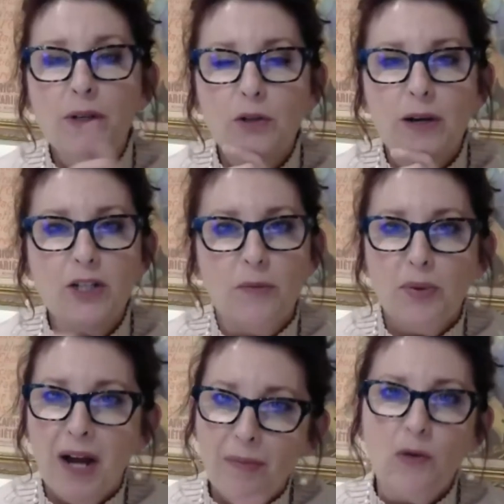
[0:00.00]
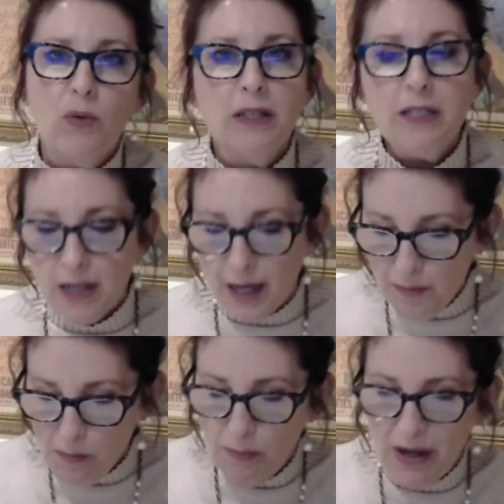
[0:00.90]
quick question, probably really dumb,
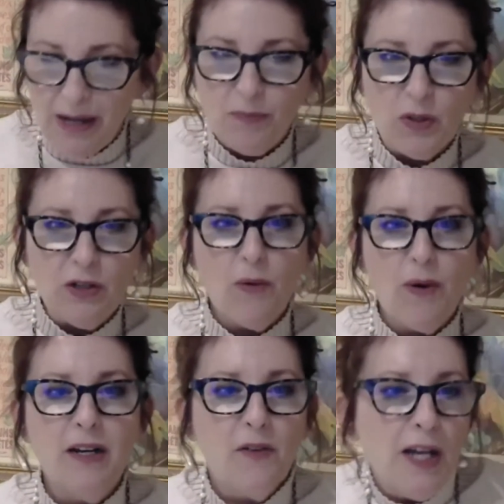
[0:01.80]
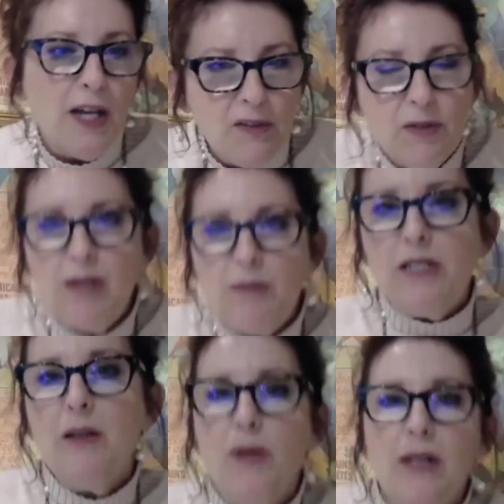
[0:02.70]
but you know what? If I have it, maybe
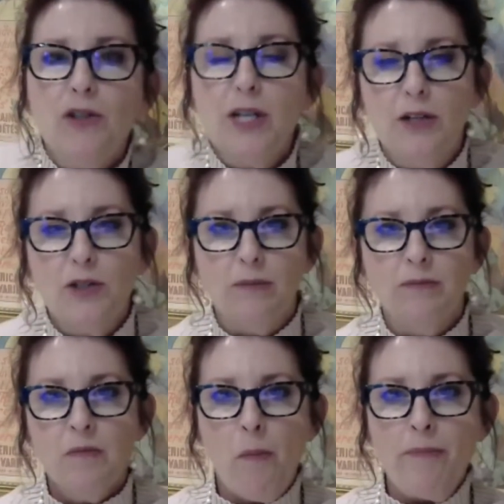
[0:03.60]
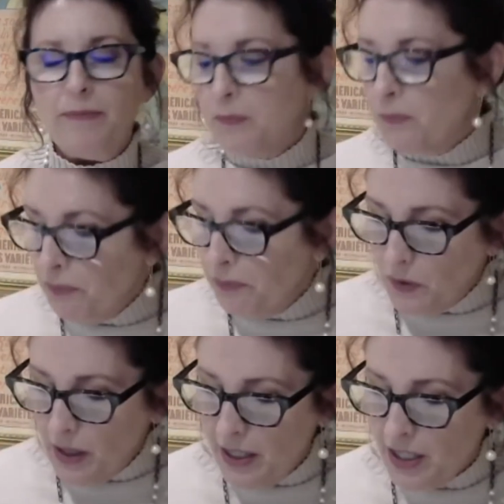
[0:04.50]
someone else has it.
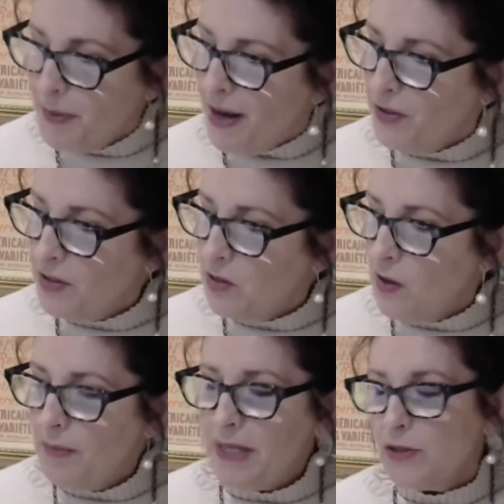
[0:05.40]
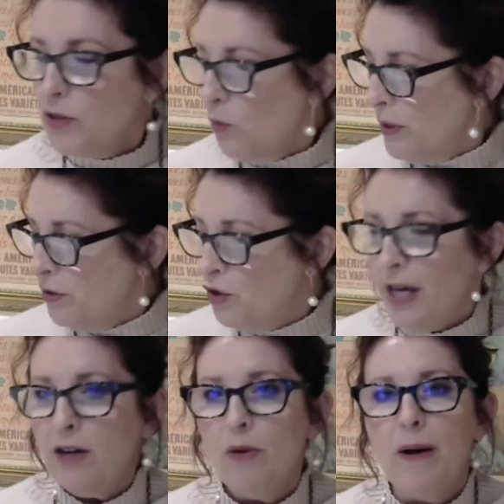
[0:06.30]
And it's about the salami. So with
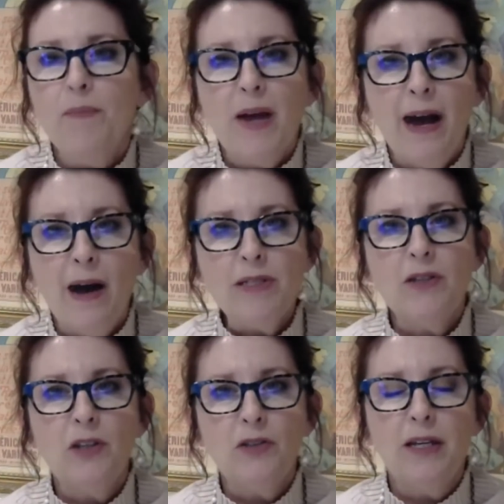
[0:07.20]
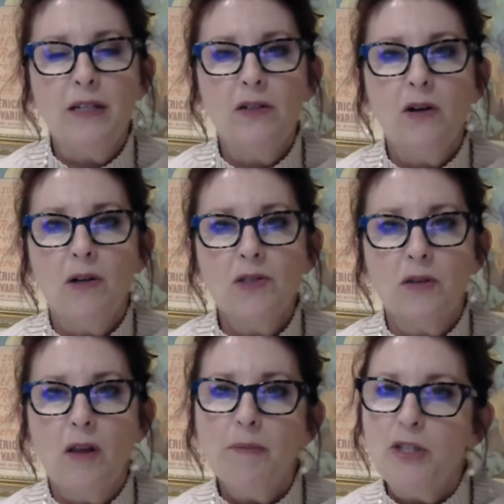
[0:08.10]
Genoa, how is it that they can call
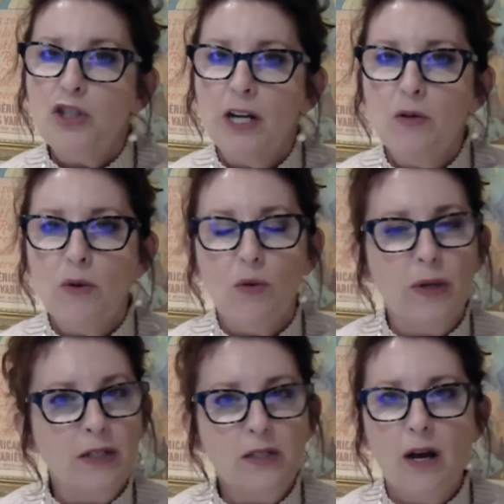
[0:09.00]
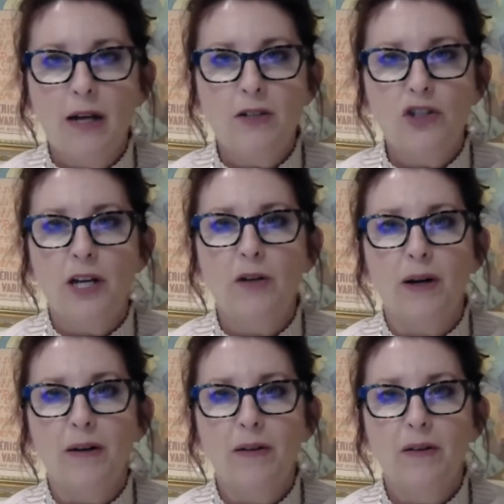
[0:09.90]
salami Genoa when it's not in Genoa?